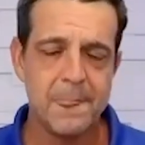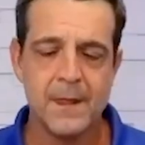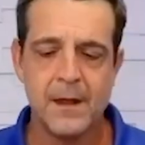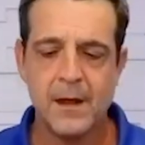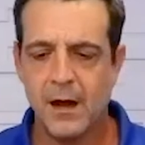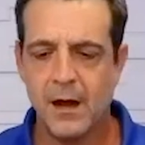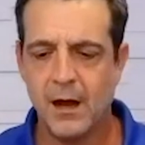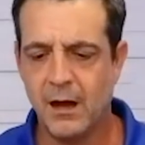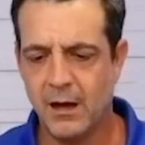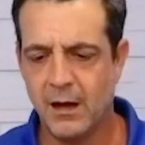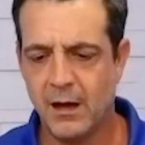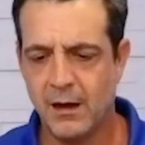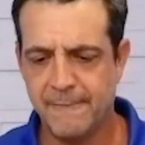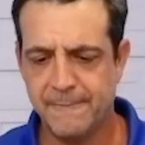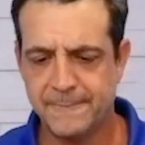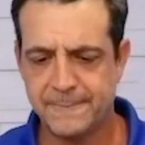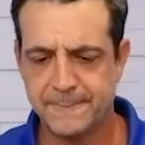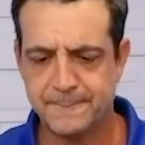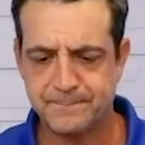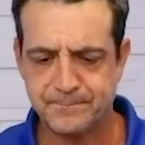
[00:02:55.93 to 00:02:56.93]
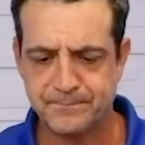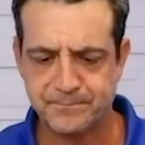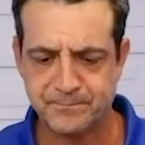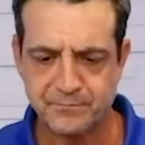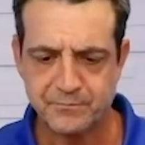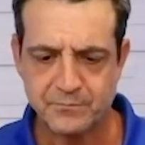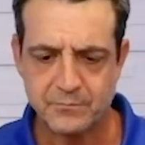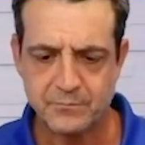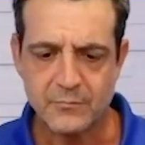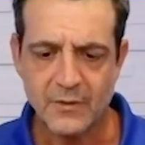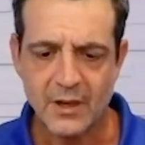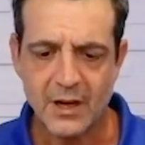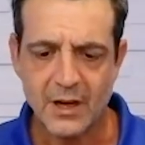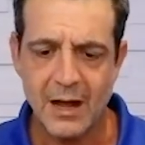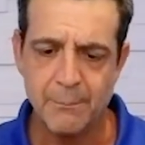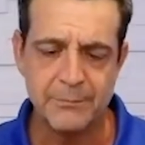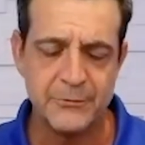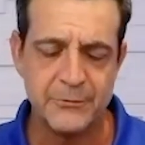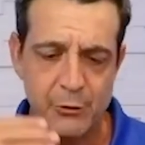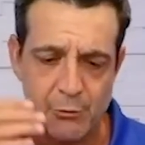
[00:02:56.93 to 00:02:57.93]
of
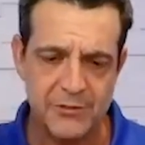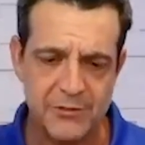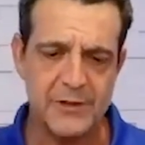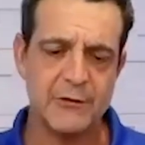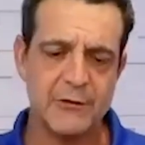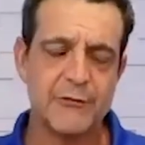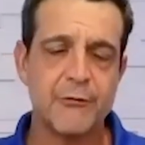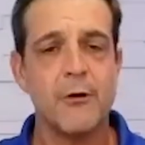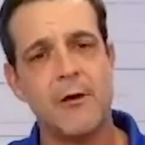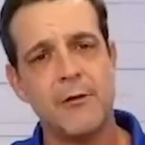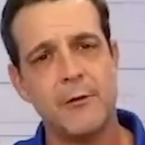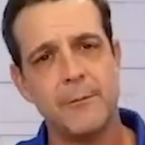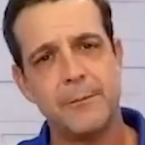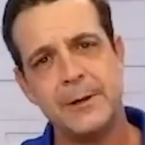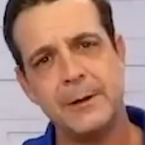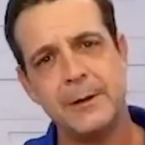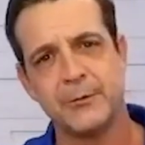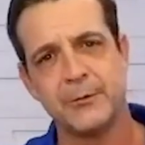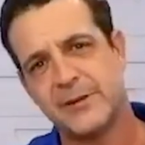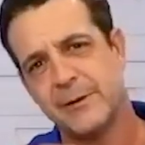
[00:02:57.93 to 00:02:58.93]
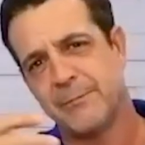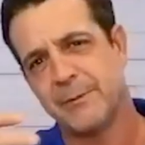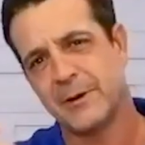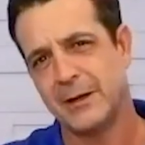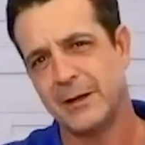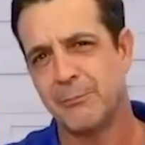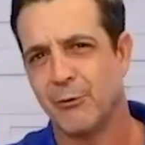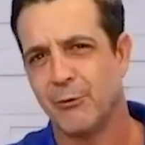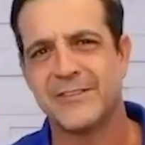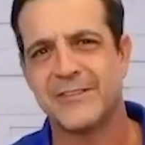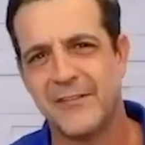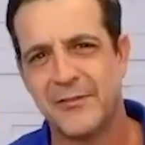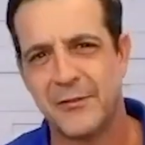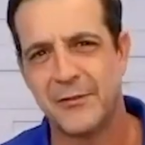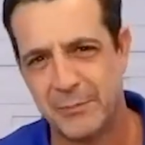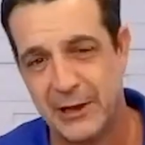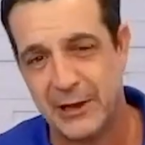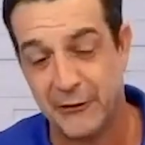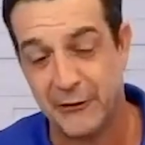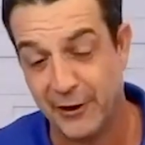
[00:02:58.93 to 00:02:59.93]
doing things for other people typically brings out the
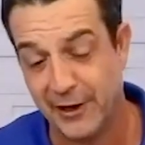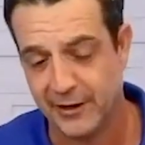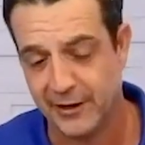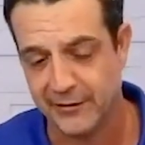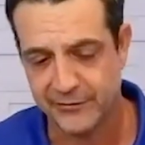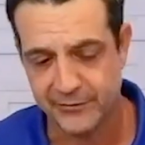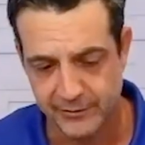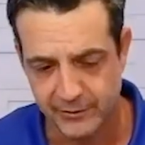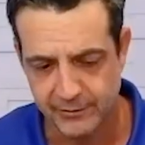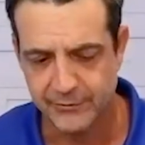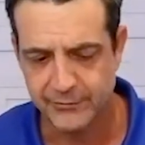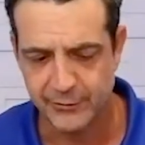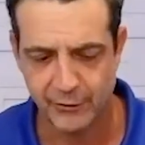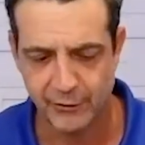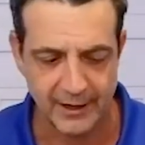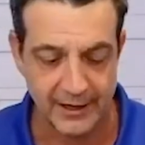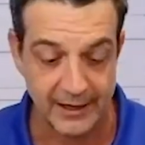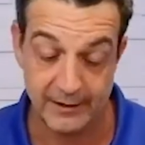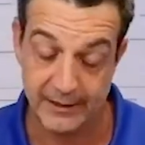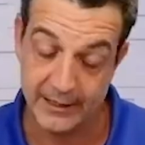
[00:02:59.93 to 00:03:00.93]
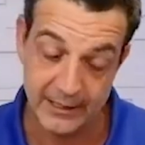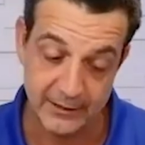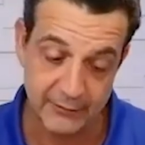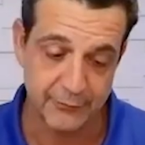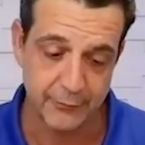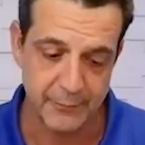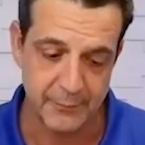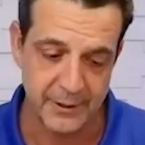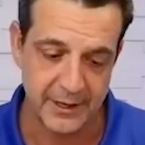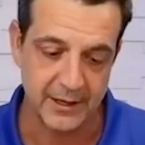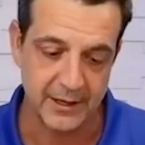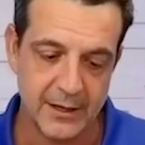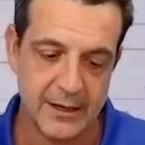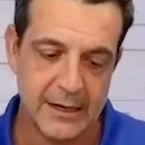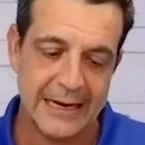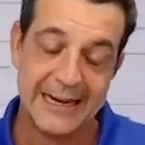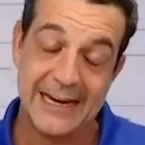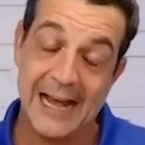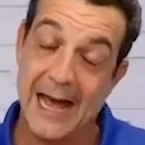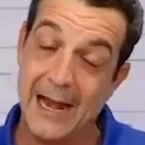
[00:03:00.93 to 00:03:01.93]
better in us, certainly, at least for me.
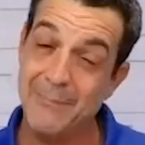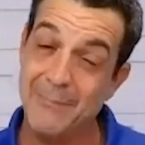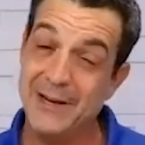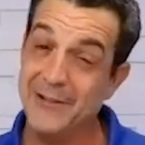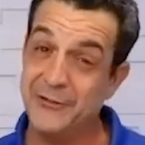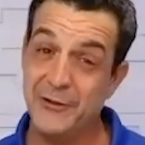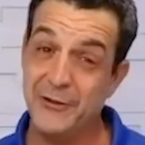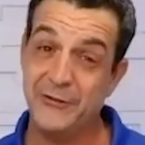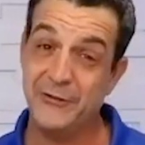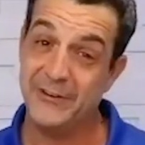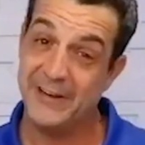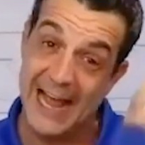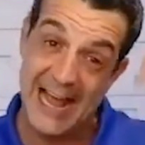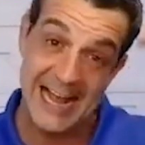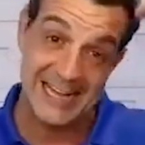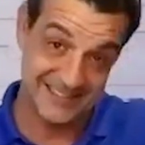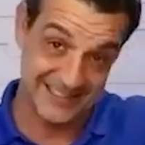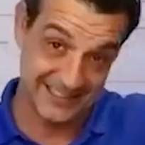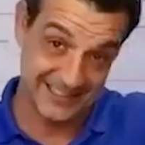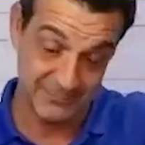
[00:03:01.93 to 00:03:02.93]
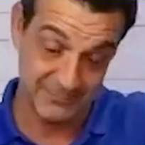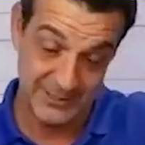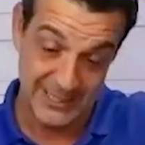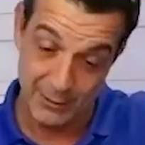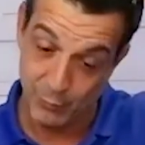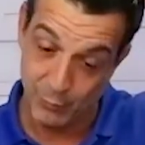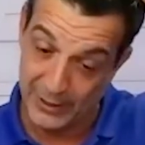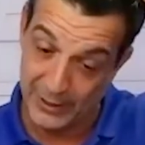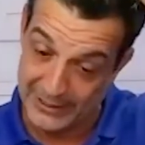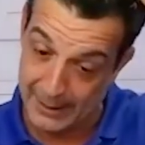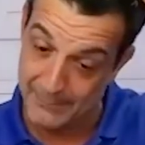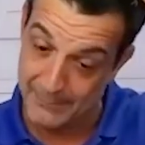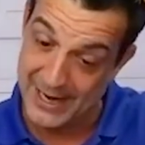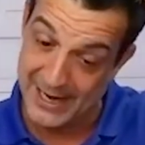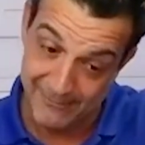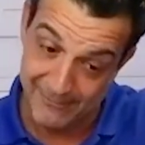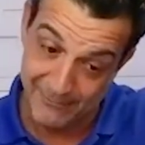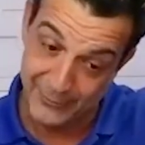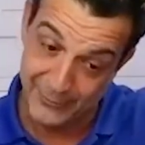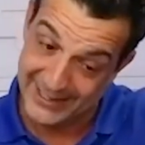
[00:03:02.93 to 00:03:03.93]
Got to be enthusiastic. You got to wake up
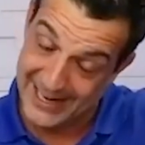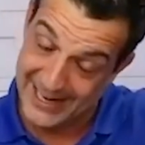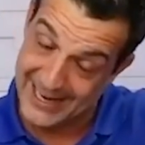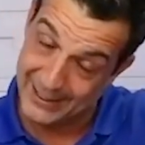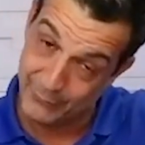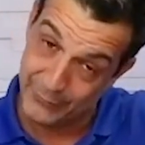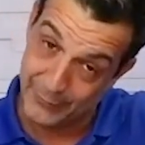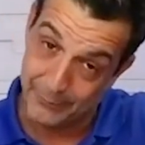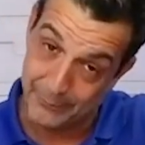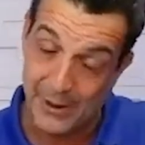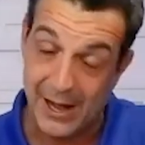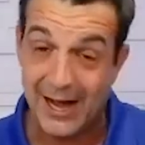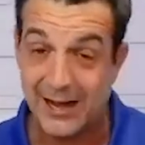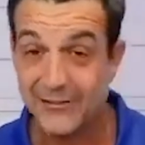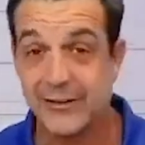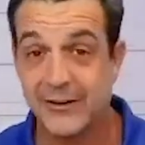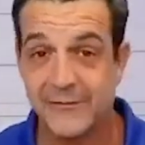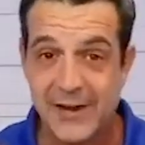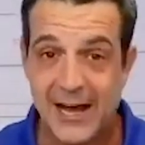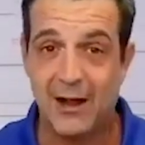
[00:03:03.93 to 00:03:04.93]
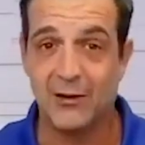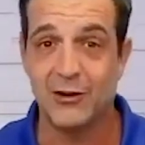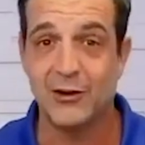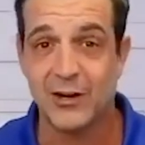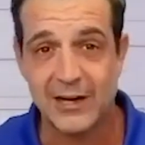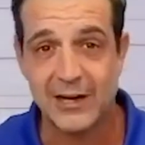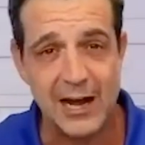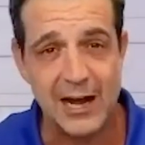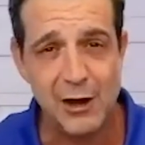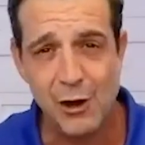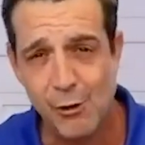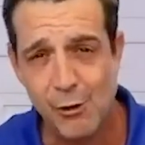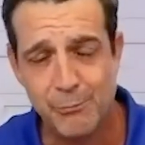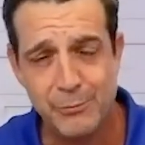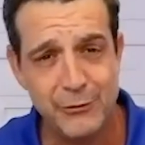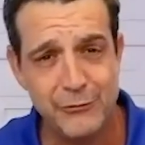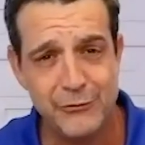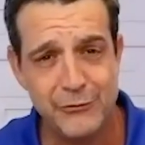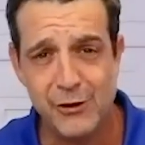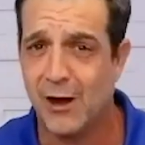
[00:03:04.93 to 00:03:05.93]
every day with a positive outlook. I hope
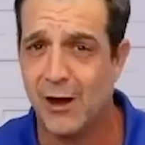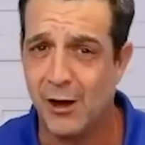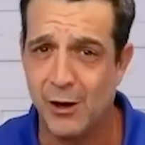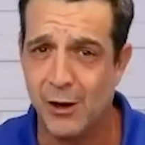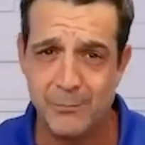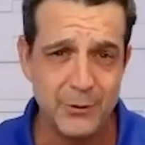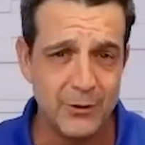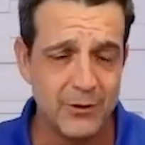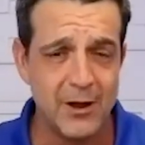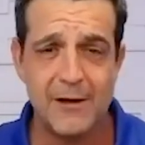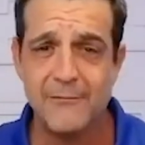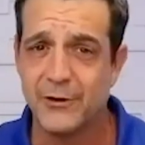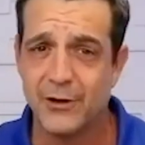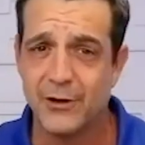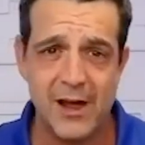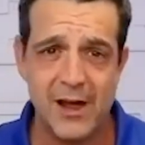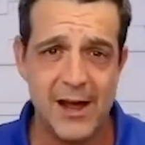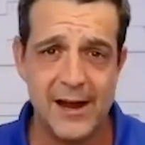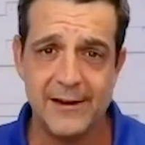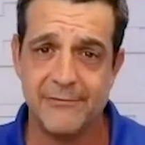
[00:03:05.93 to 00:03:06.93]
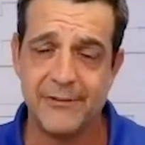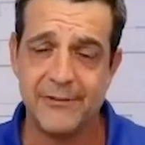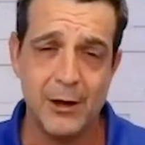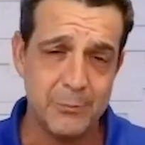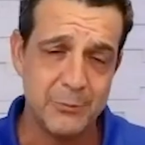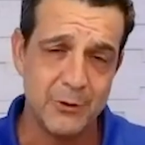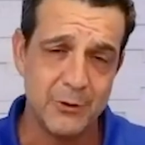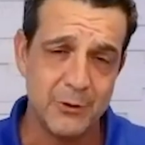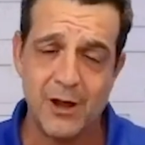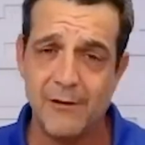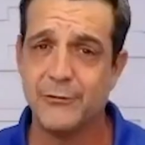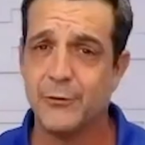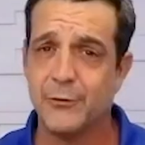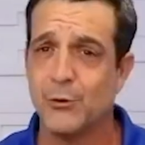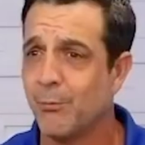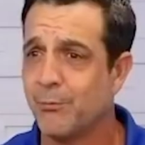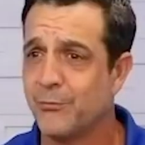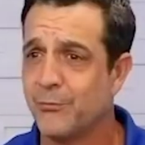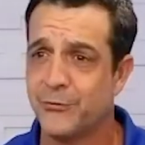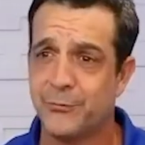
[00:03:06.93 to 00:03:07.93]
you do. I hope you love your life. I hope you love
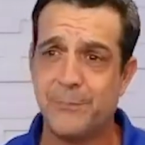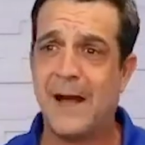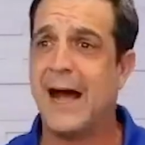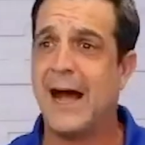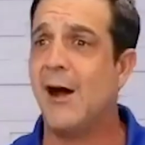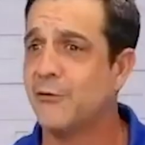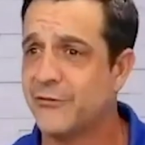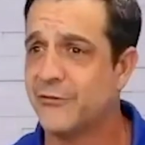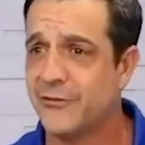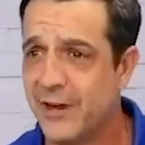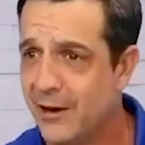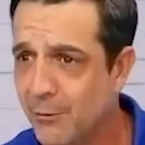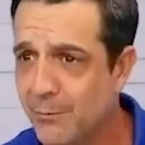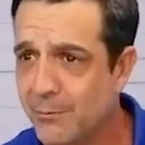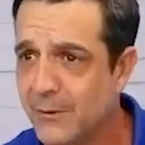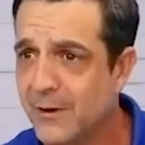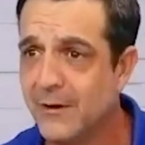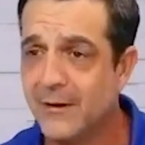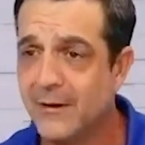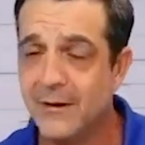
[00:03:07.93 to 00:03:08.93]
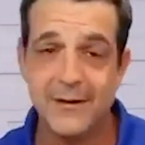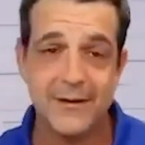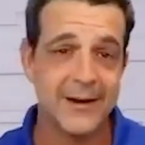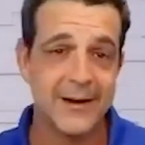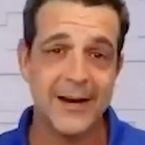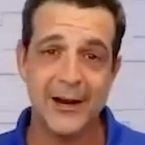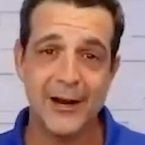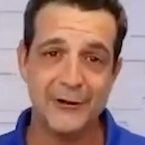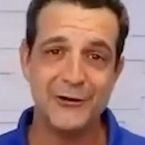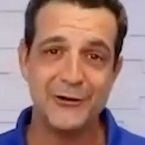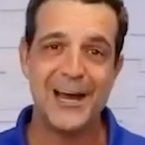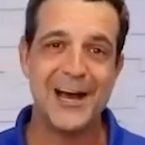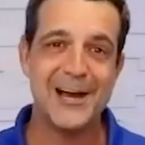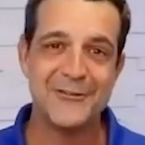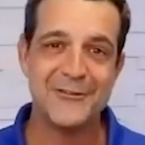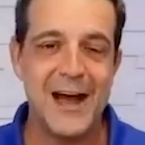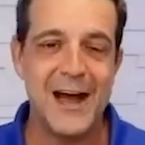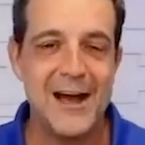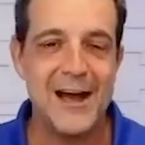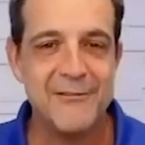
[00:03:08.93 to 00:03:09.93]
your spouse. I hope, you know, you guys
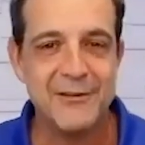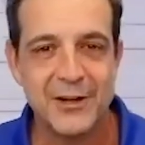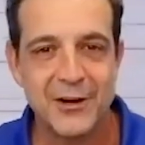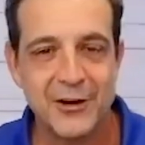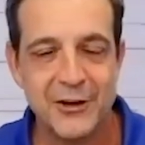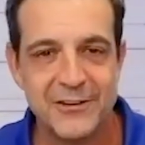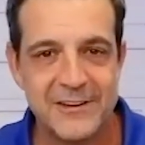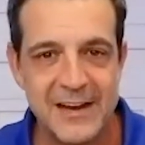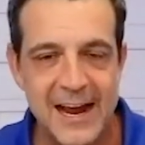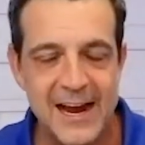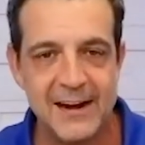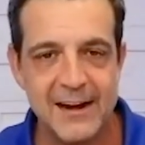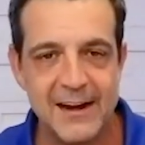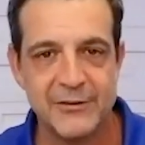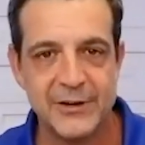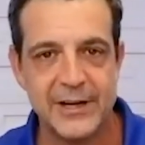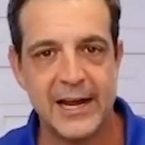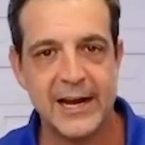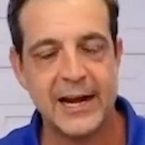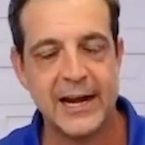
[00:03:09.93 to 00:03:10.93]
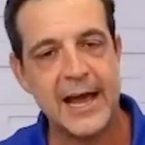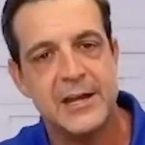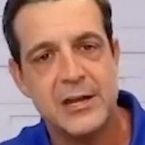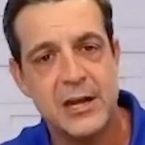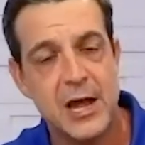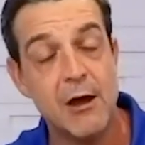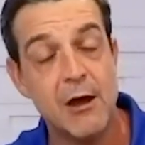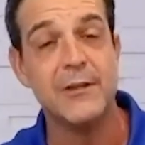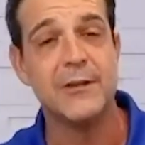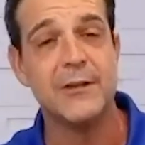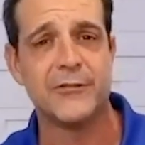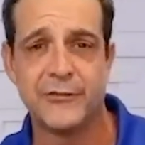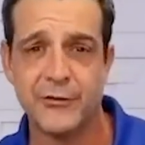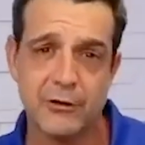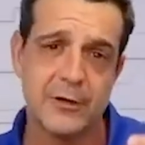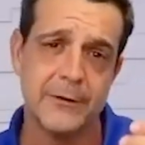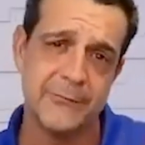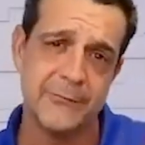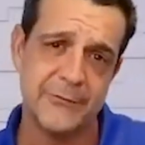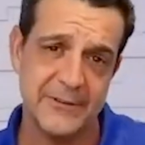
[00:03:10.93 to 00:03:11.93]
are having a good day every day. And I know that
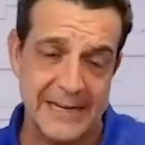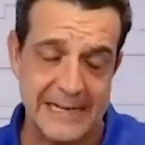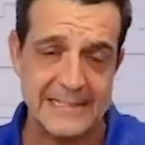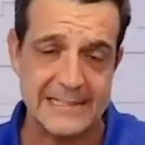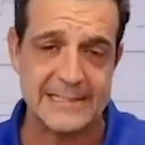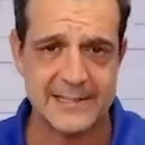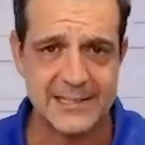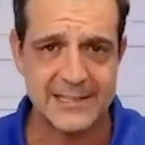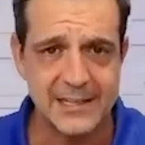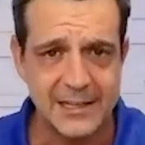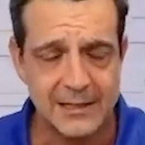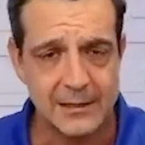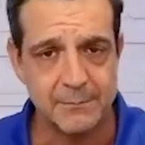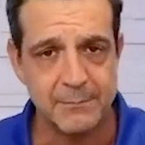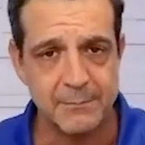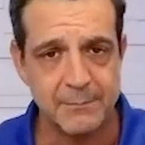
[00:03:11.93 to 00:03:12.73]
circumstances come.